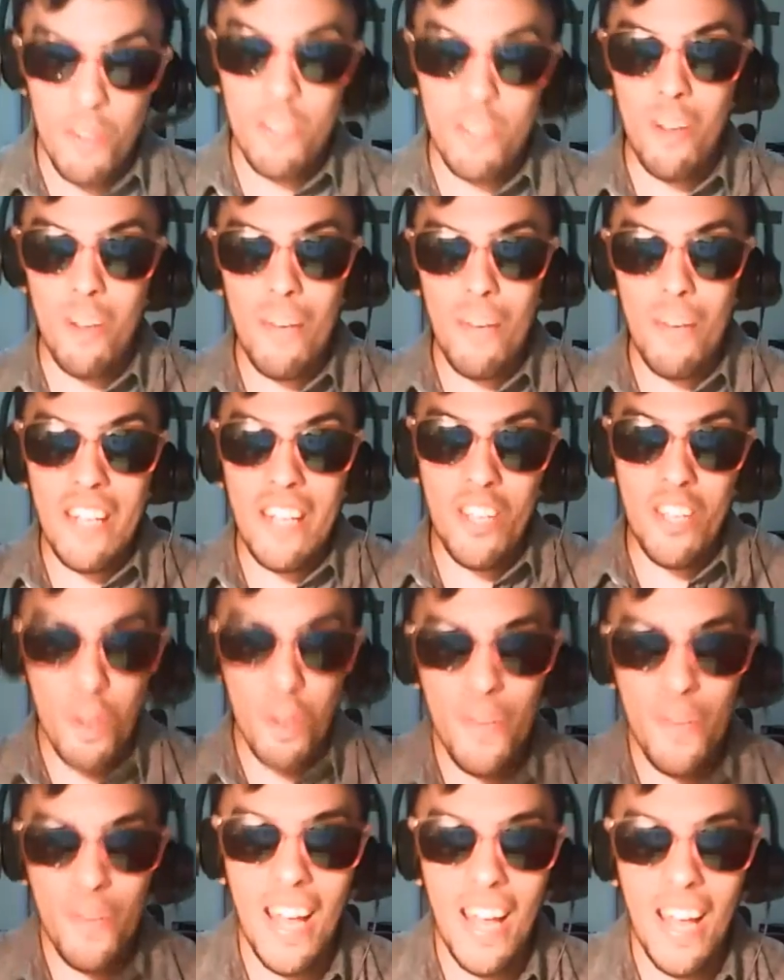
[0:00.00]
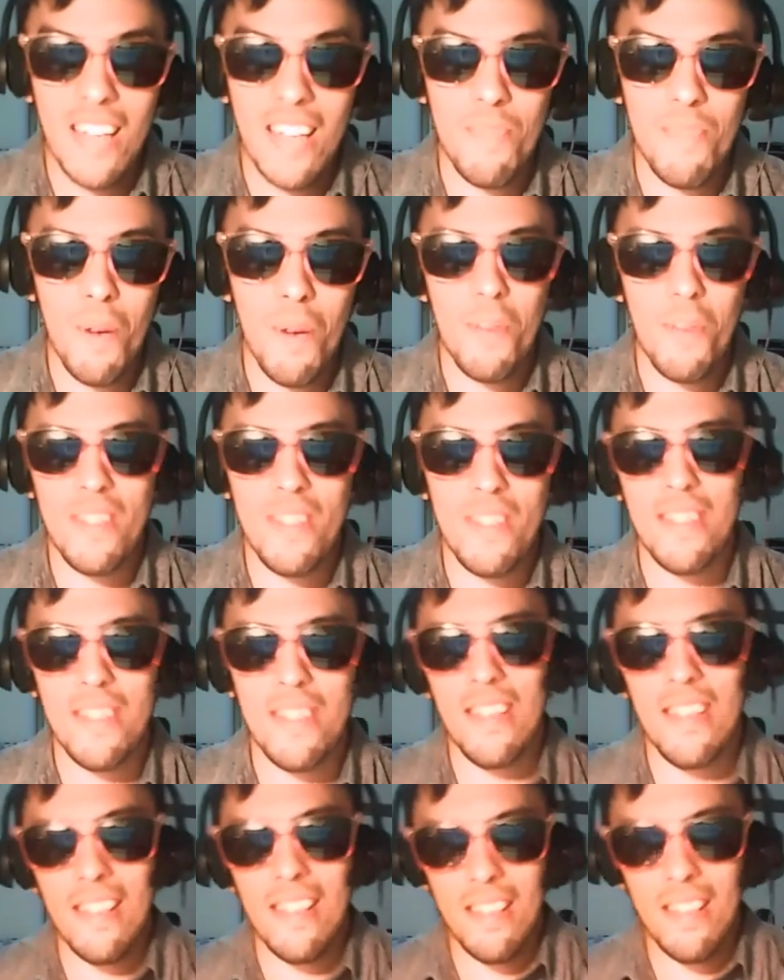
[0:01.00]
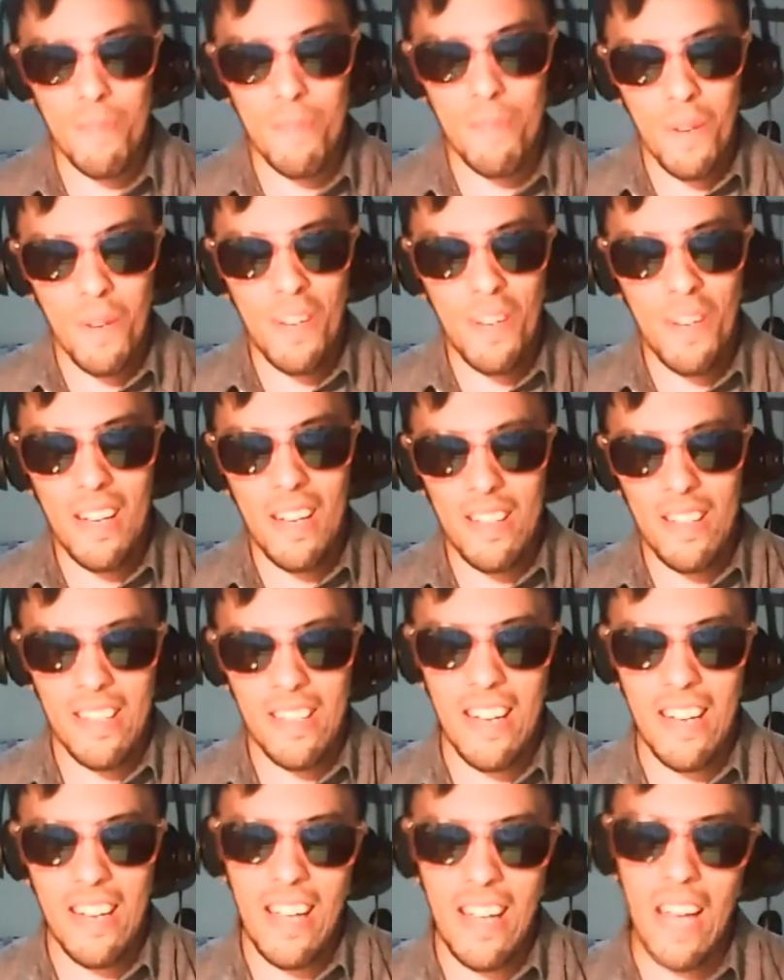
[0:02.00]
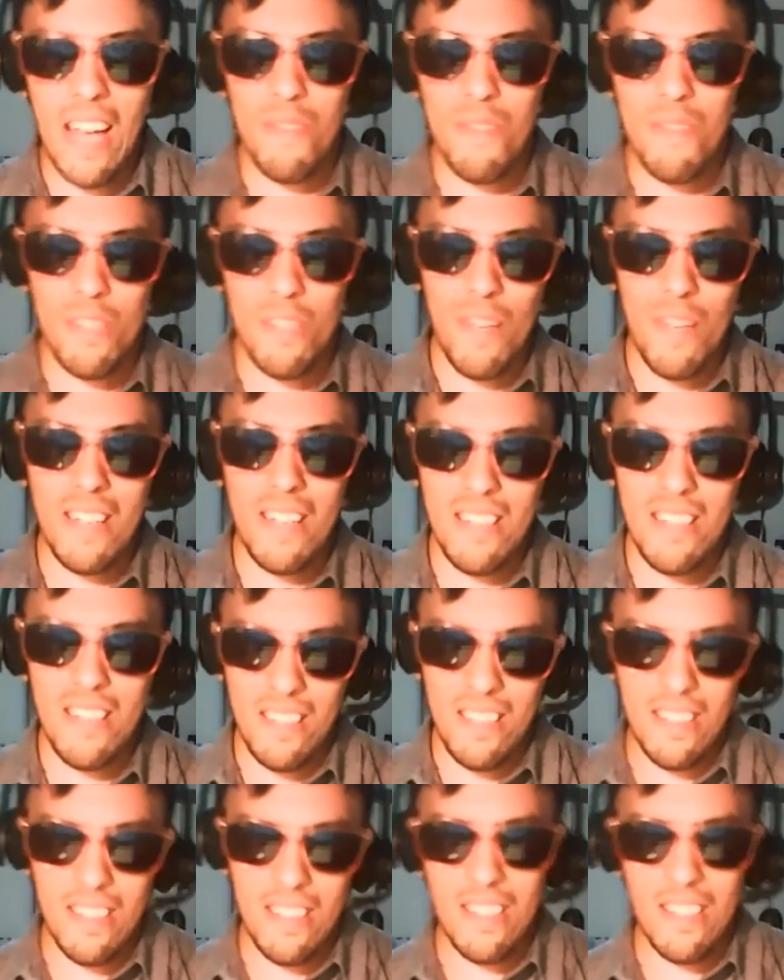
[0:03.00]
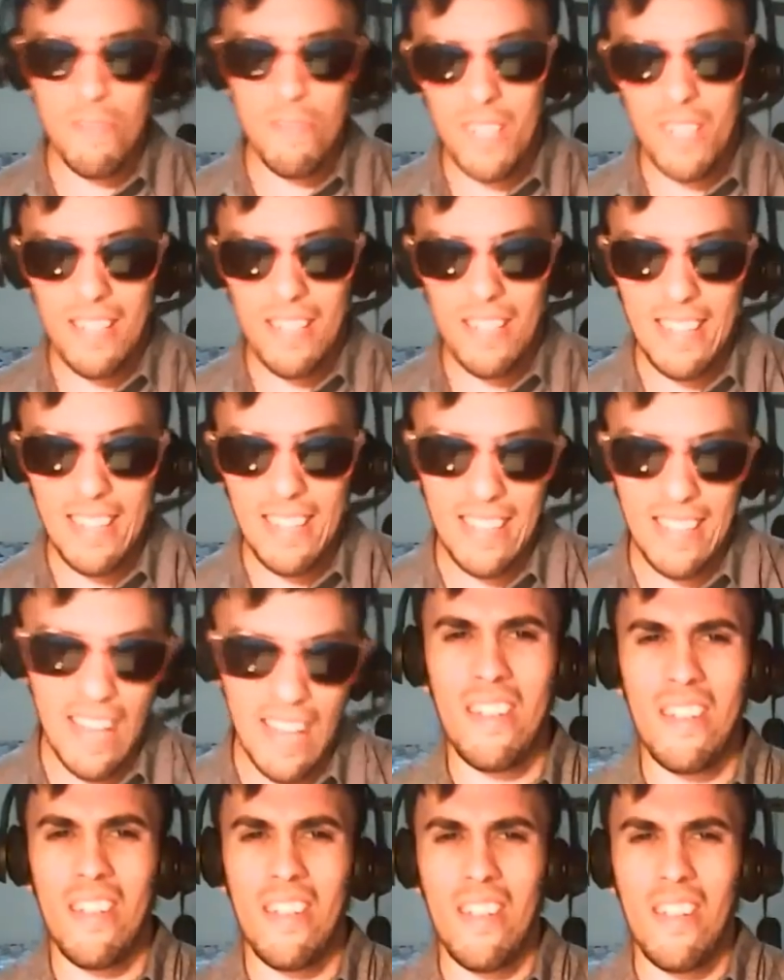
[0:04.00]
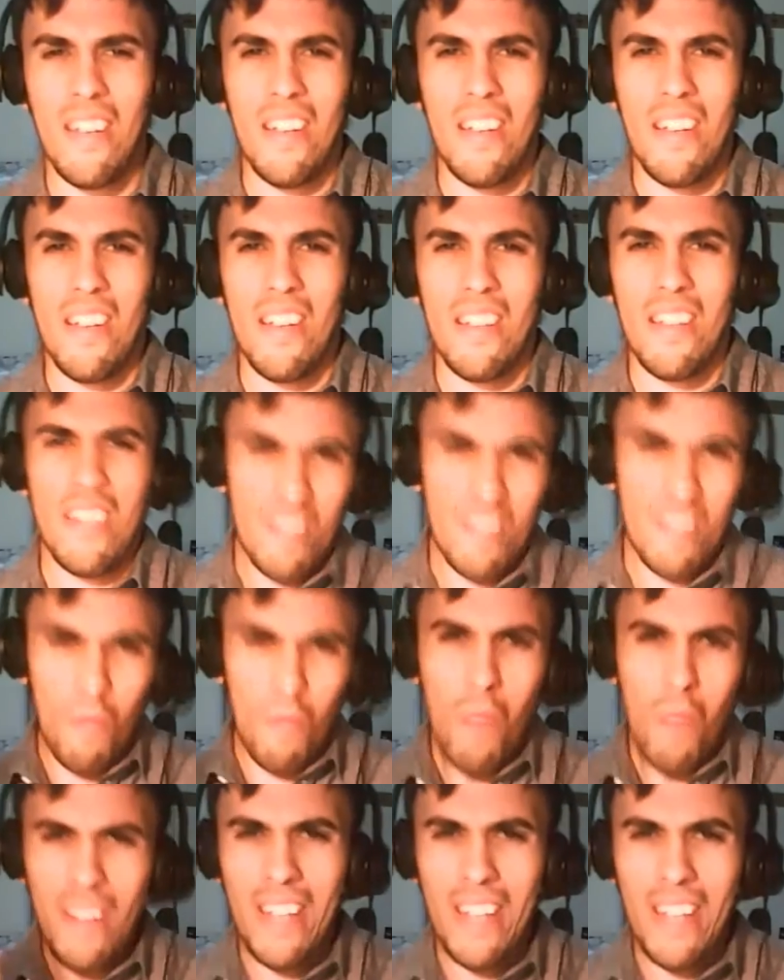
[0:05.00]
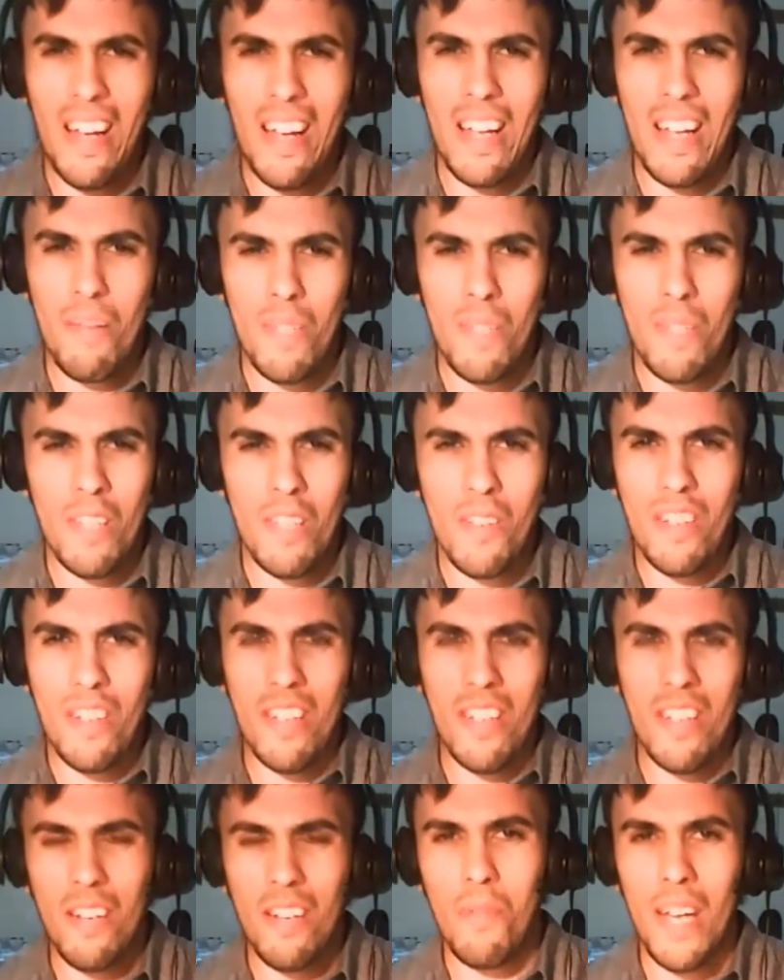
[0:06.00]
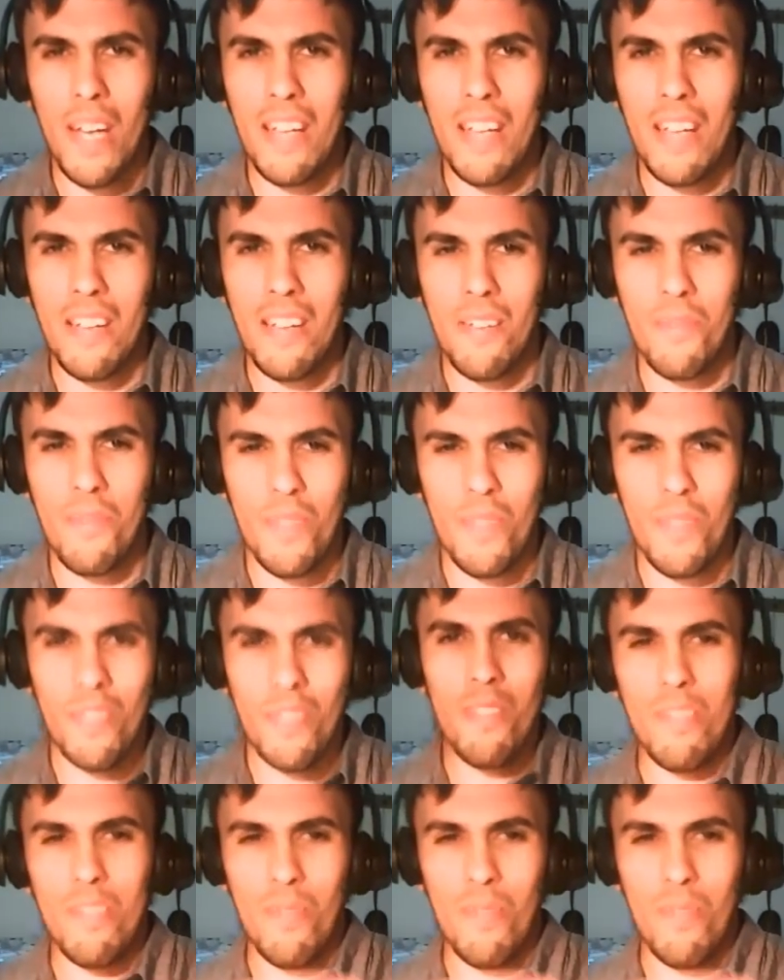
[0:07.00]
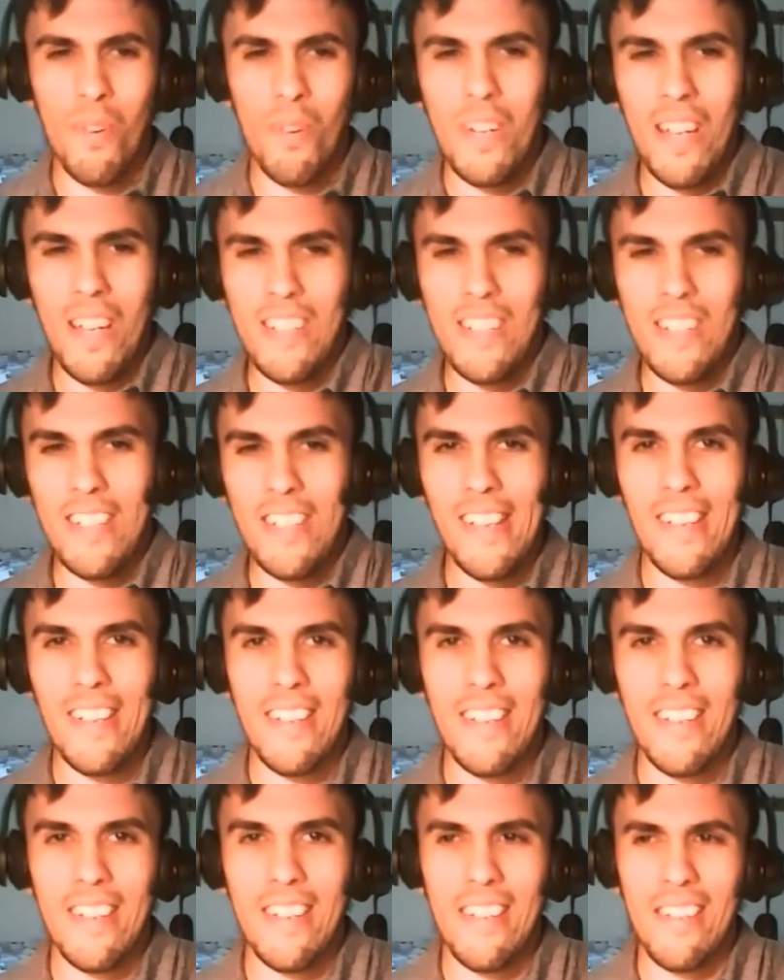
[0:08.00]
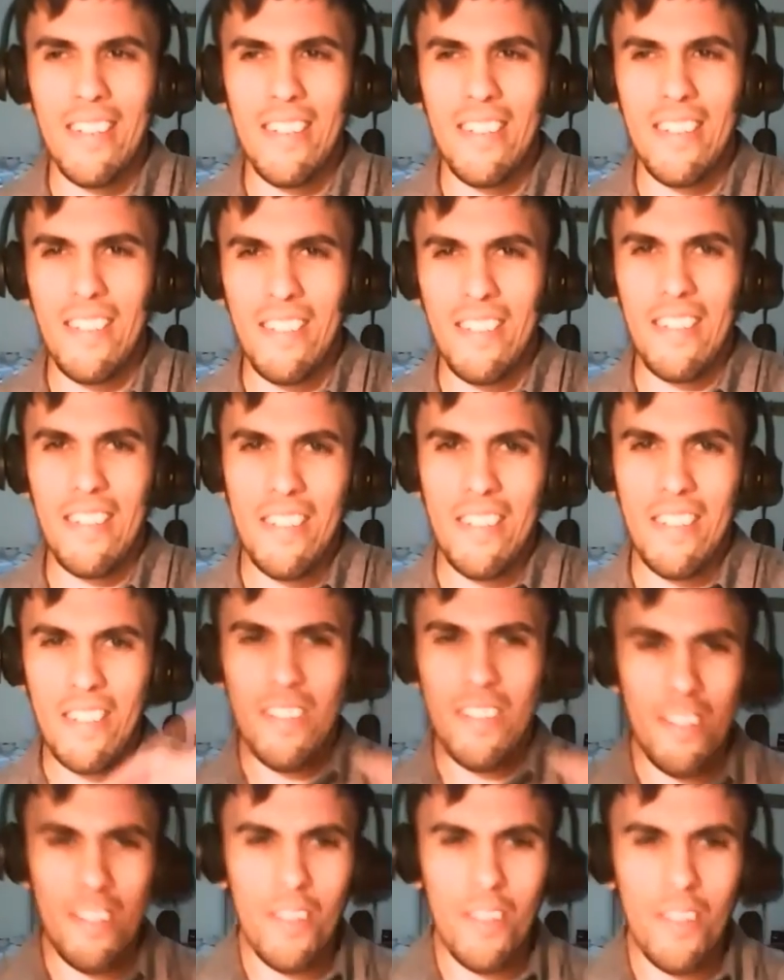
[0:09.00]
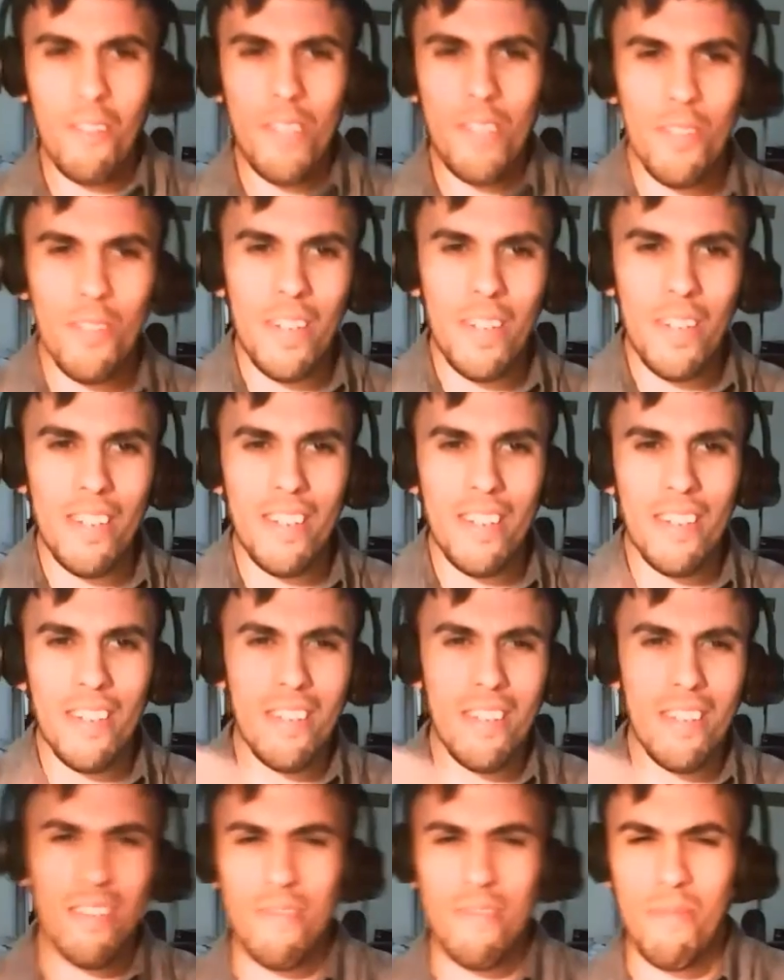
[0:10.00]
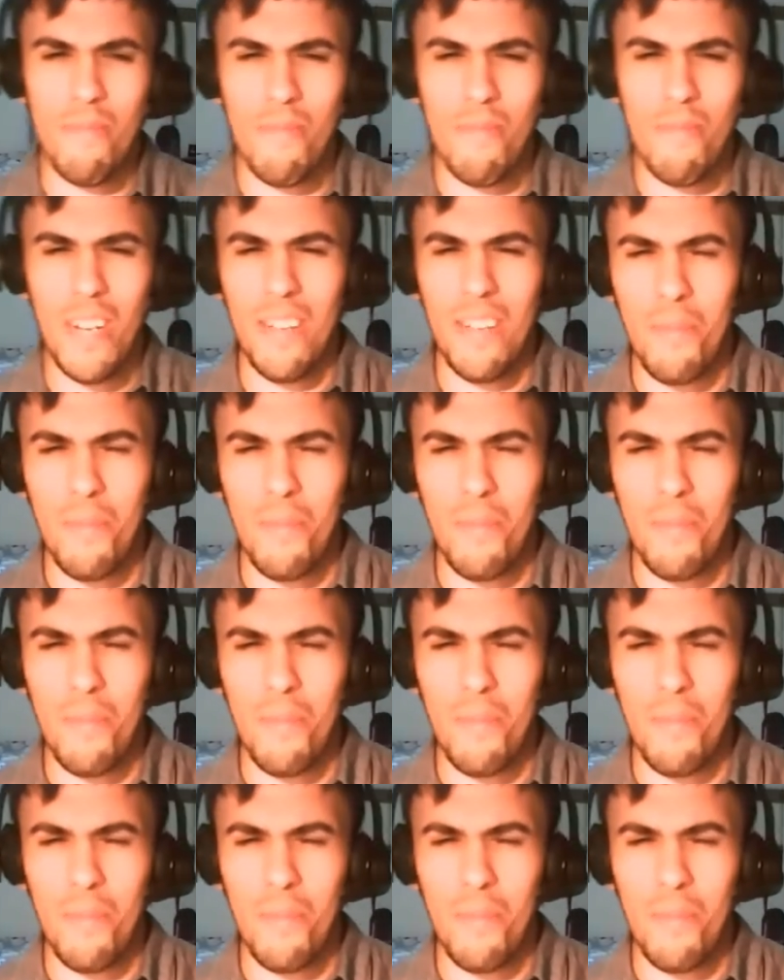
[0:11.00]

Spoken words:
so many goofy-ass moments in this movie, I was kind of half expecting to see some shit like that. Like, the one time you could get away with doing some corny-ass shit, you don't do it. What?